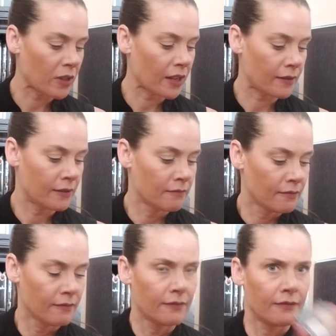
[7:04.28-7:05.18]
and then
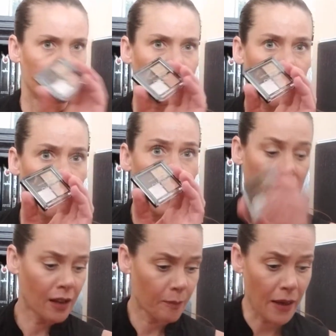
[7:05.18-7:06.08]
have a
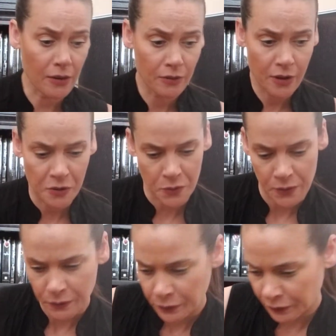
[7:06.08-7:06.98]
backup. I don't know.
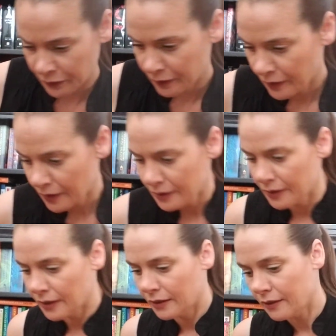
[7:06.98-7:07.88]

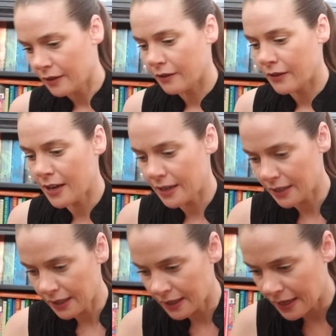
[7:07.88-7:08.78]
All right,
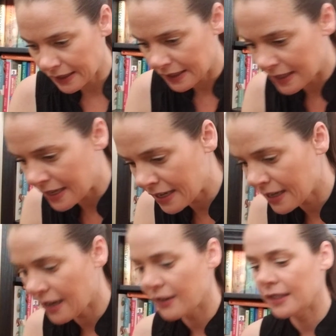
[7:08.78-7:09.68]
next thing
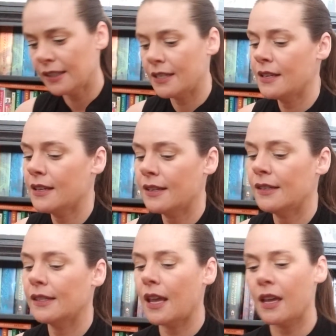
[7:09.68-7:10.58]
I see
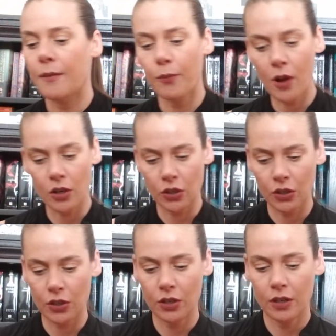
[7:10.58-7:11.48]
is a
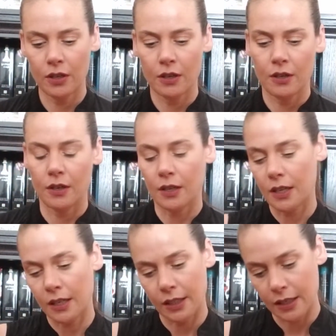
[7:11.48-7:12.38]
brush.
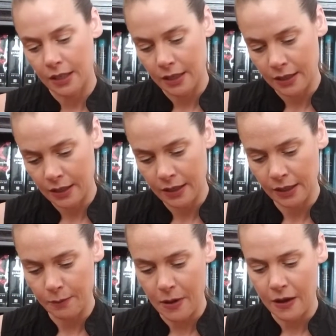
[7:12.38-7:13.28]
It
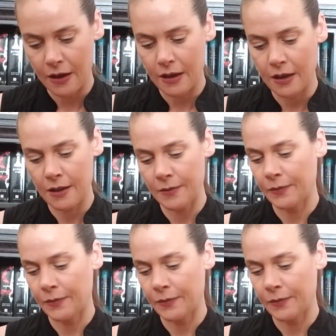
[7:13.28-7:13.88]
is by,